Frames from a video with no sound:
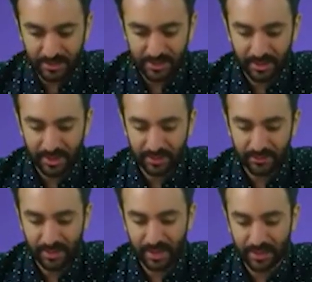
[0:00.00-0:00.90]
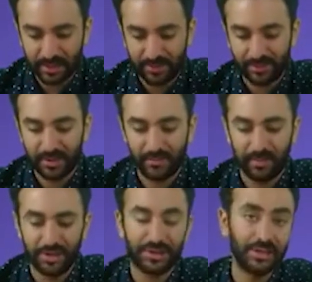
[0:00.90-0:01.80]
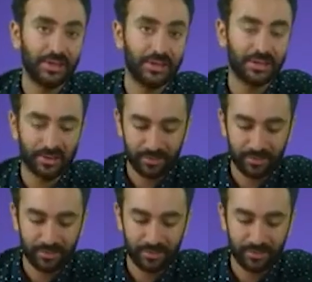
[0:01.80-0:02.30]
since we have this, it makes